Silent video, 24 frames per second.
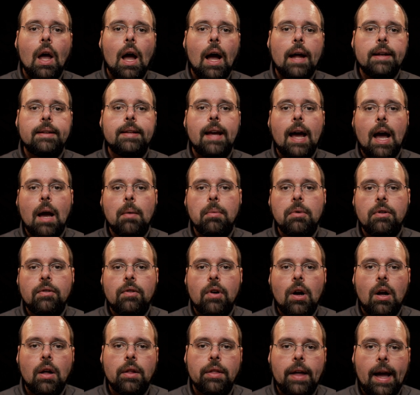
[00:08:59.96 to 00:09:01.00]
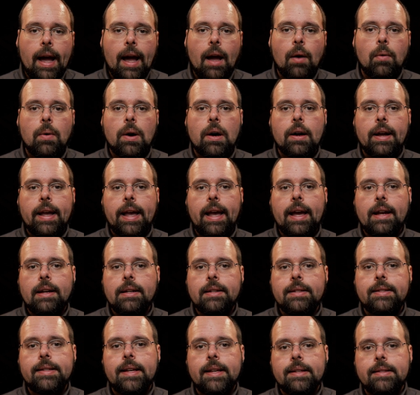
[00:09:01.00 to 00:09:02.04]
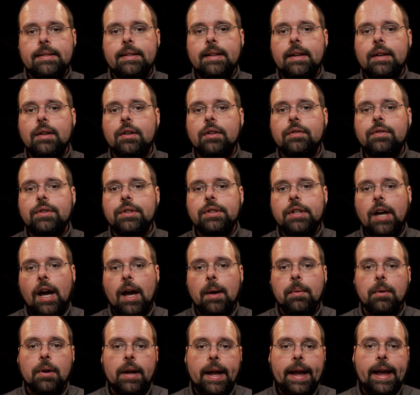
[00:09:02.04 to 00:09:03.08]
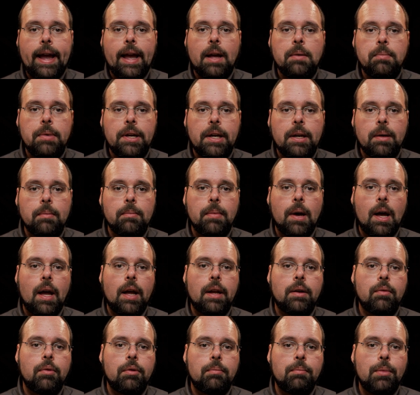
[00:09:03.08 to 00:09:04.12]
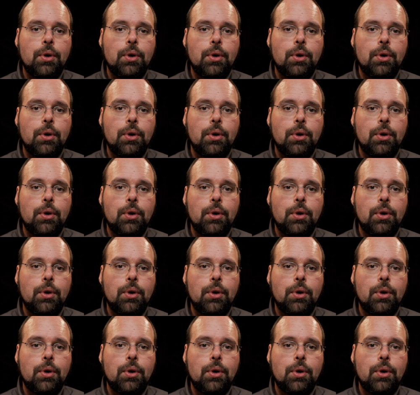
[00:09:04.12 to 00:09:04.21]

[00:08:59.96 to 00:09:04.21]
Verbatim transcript: On top of all that, while Canon says the interval timer can be combined with